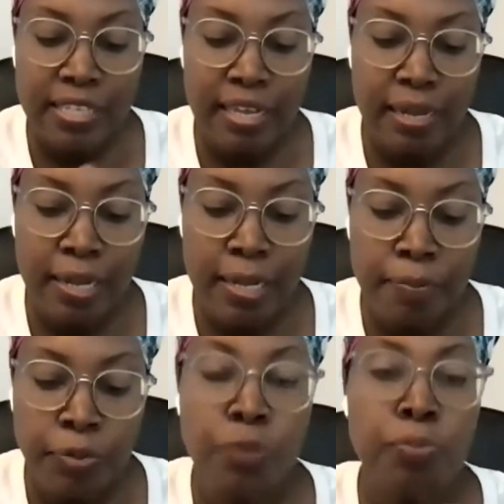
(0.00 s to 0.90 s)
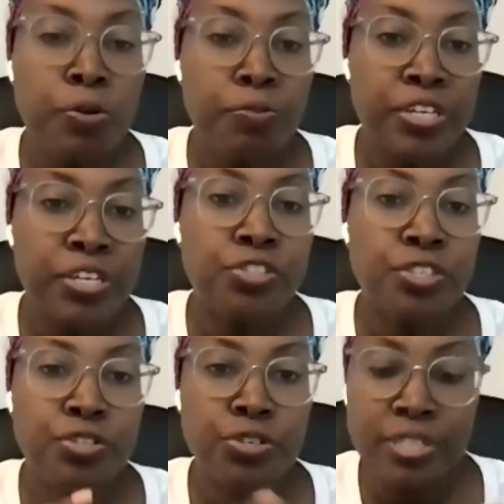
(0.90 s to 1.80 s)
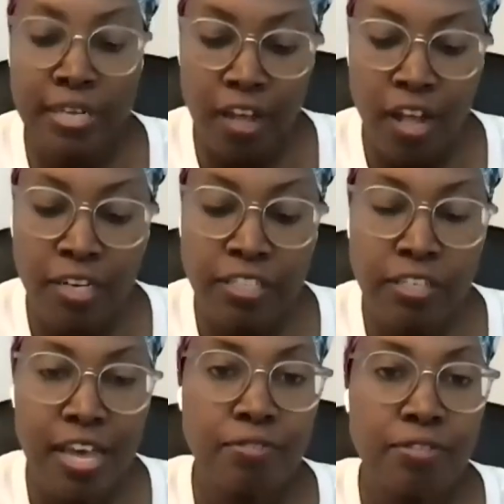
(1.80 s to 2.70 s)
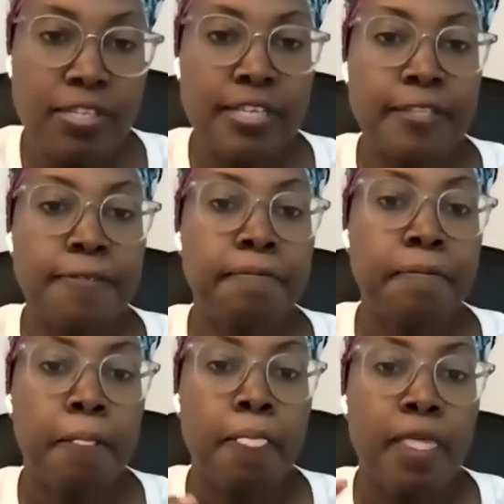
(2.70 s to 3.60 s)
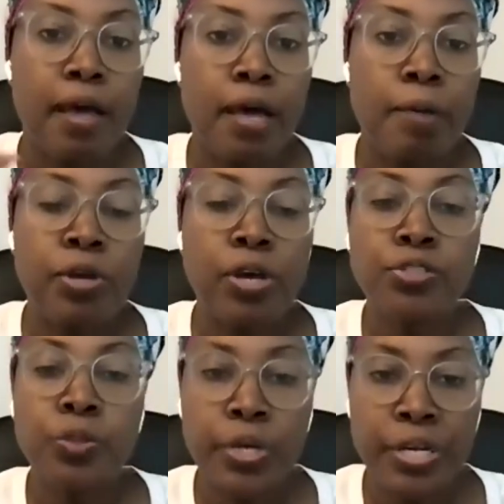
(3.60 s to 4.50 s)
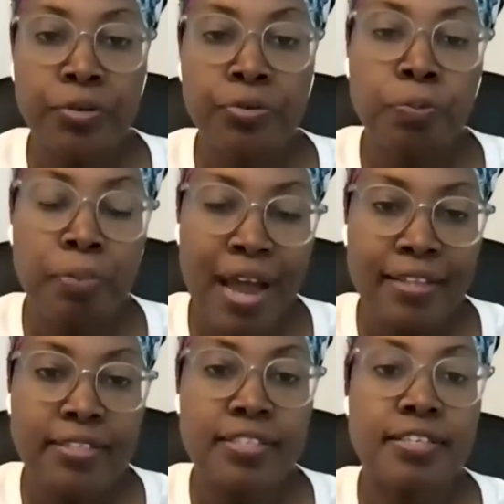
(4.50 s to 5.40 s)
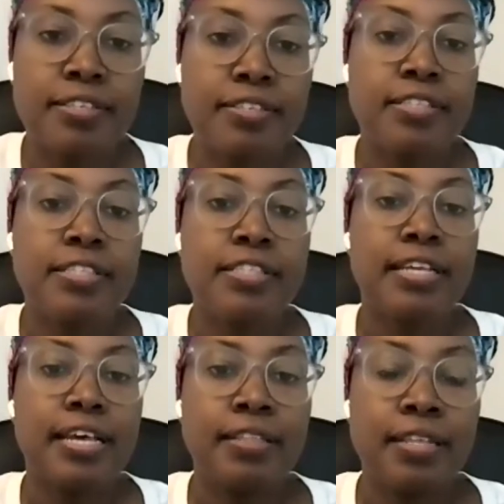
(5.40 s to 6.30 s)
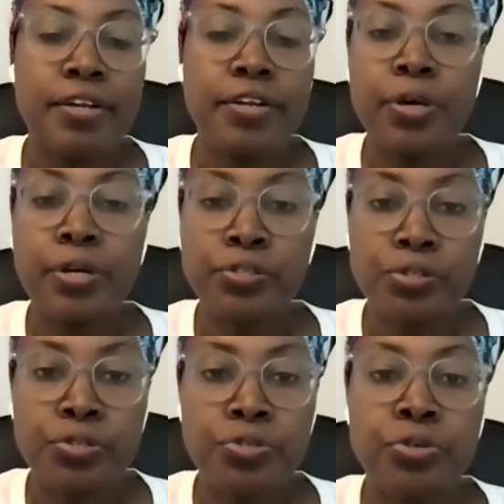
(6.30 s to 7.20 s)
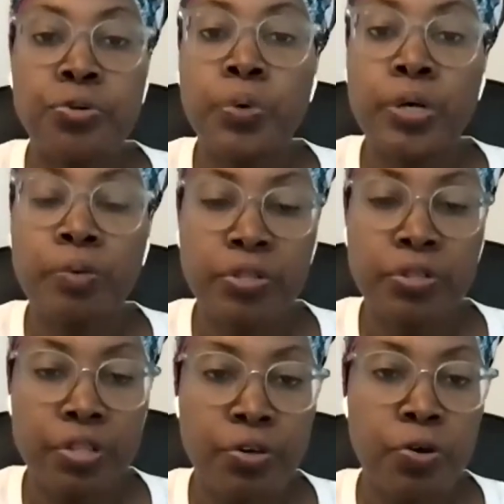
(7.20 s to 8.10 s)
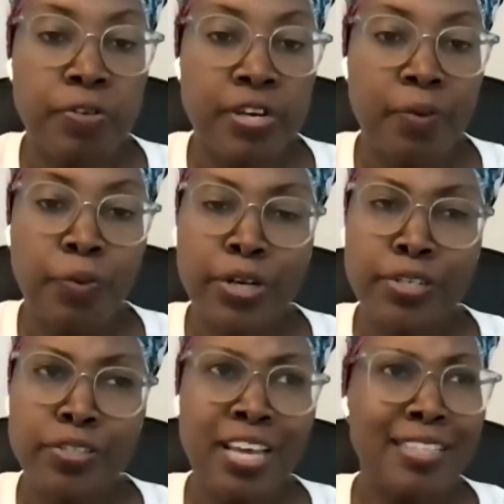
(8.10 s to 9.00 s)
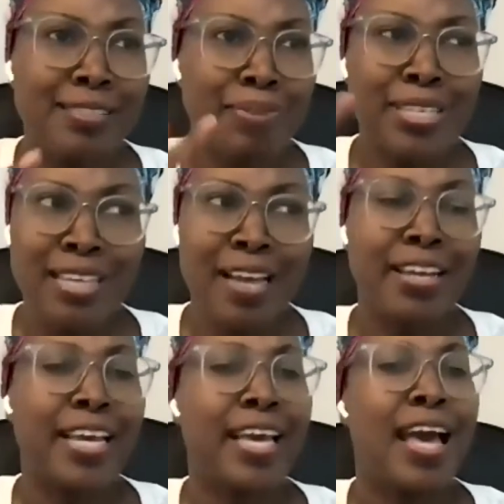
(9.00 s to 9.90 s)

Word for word: um, your motivation. So you said college counseling, um, you also work in a group practice, and then you also do work with the COVID network. So yeah, break down like